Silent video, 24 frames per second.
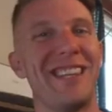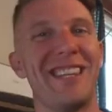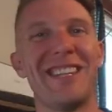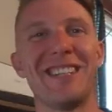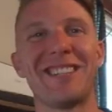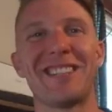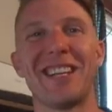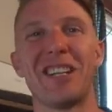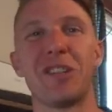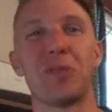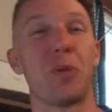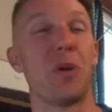
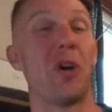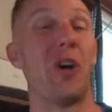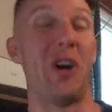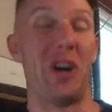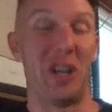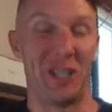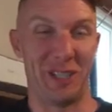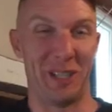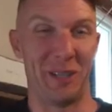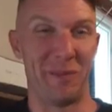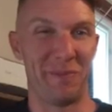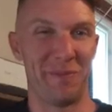these things were
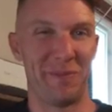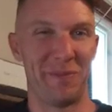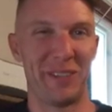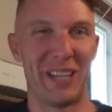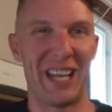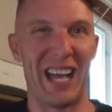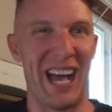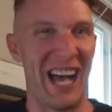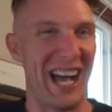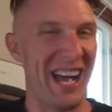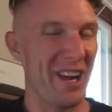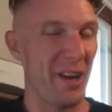awesome.
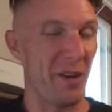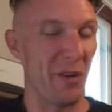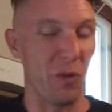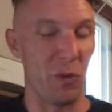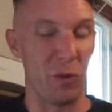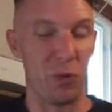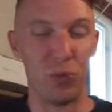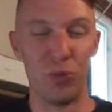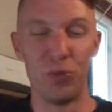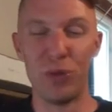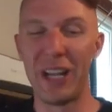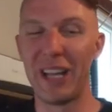I
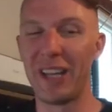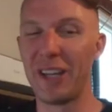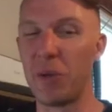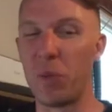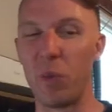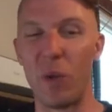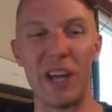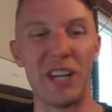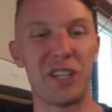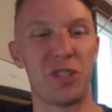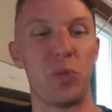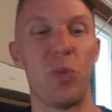really
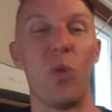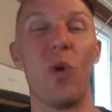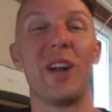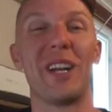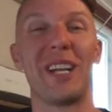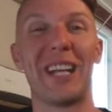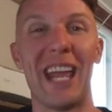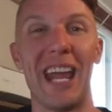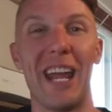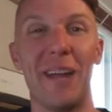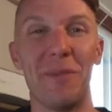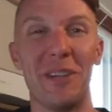wish
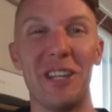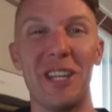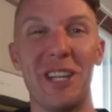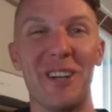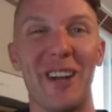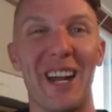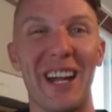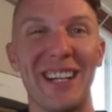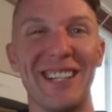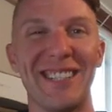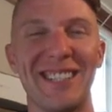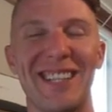one came to the
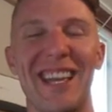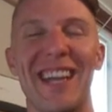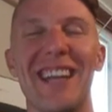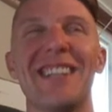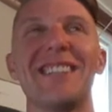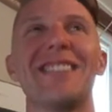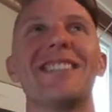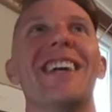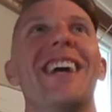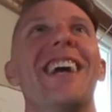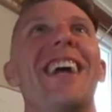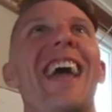United
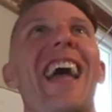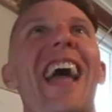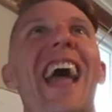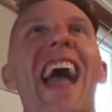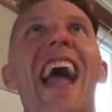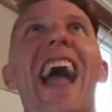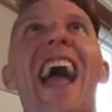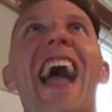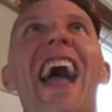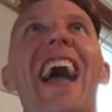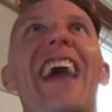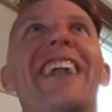States.
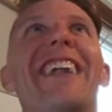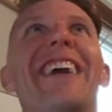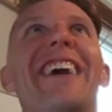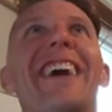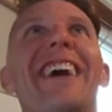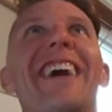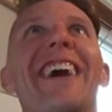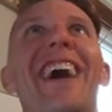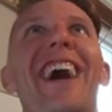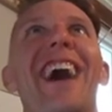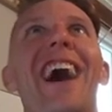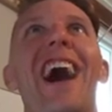And
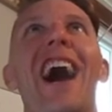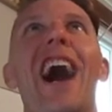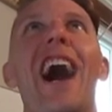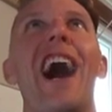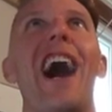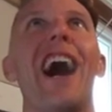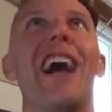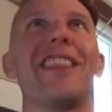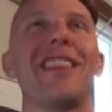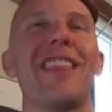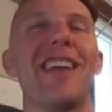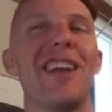
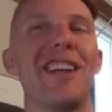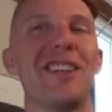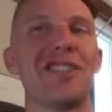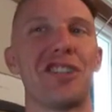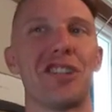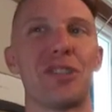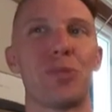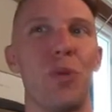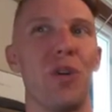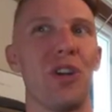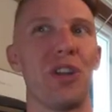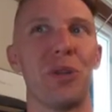I think it's
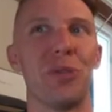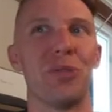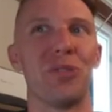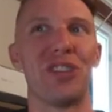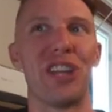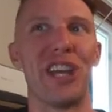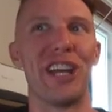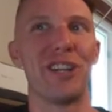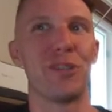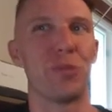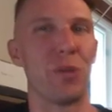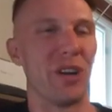just one of those
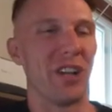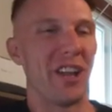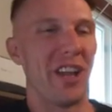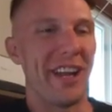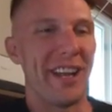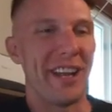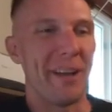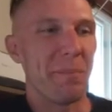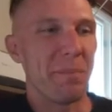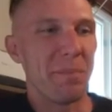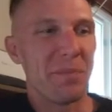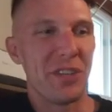things where,
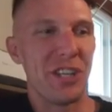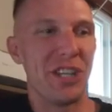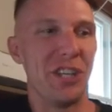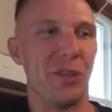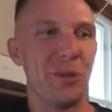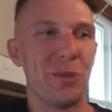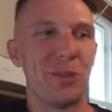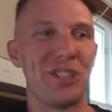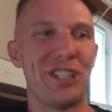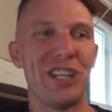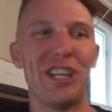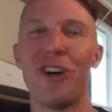like,
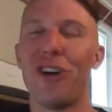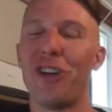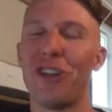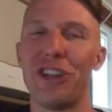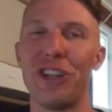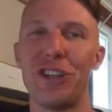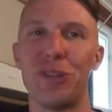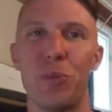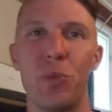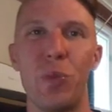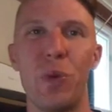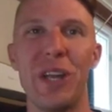you see all
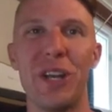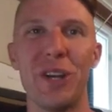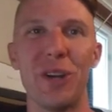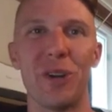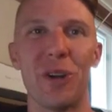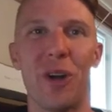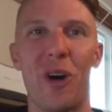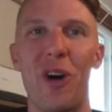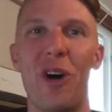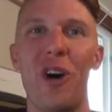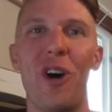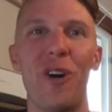these
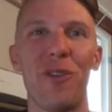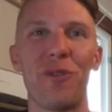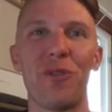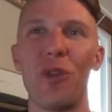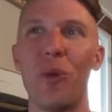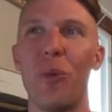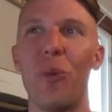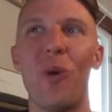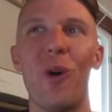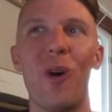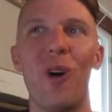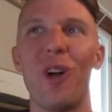weird
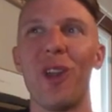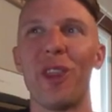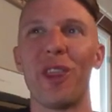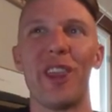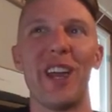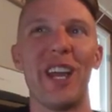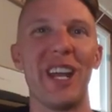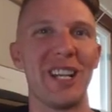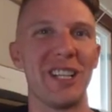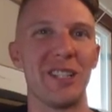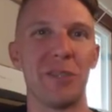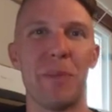off-the-wall
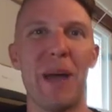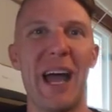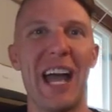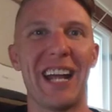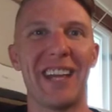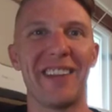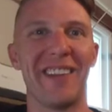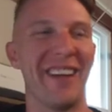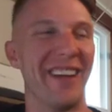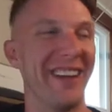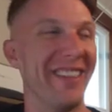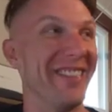things back
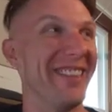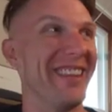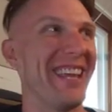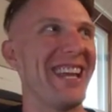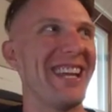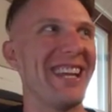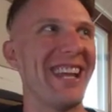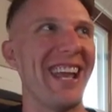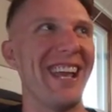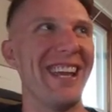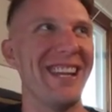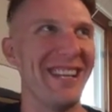in the
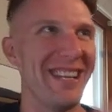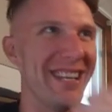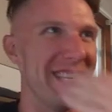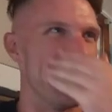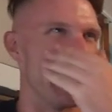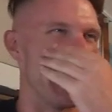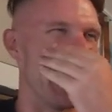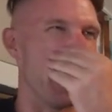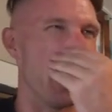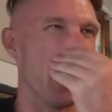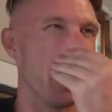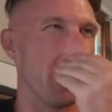late
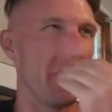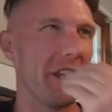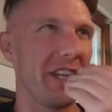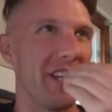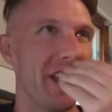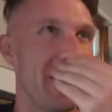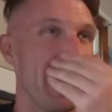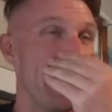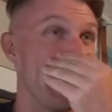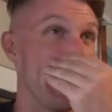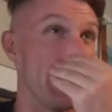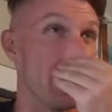80s and early
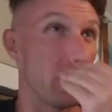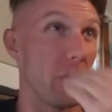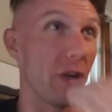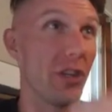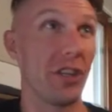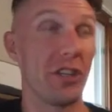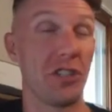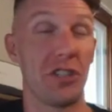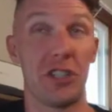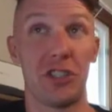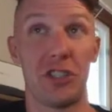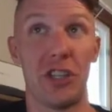90s where
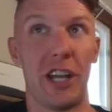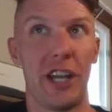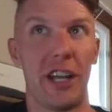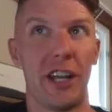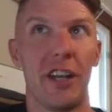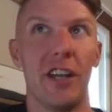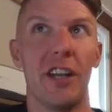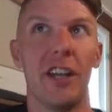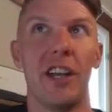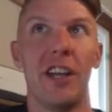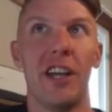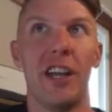they're just like,
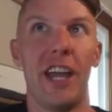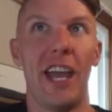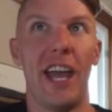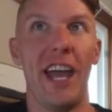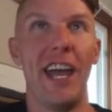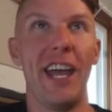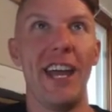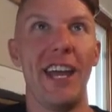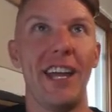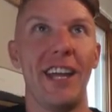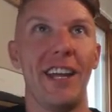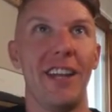
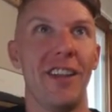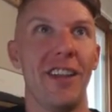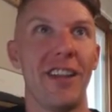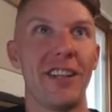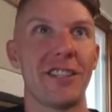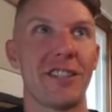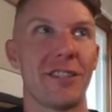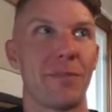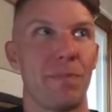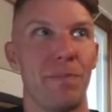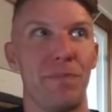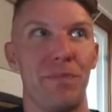hey,
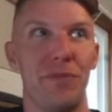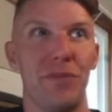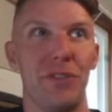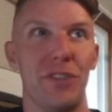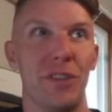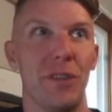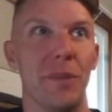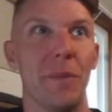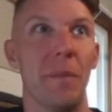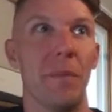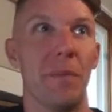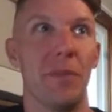let's
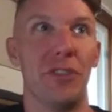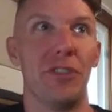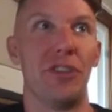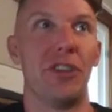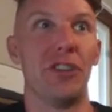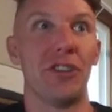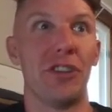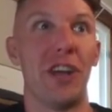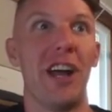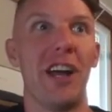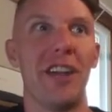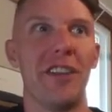
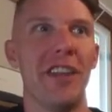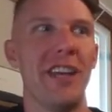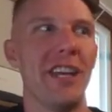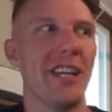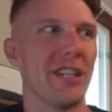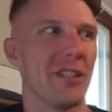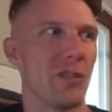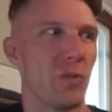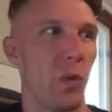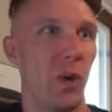design this.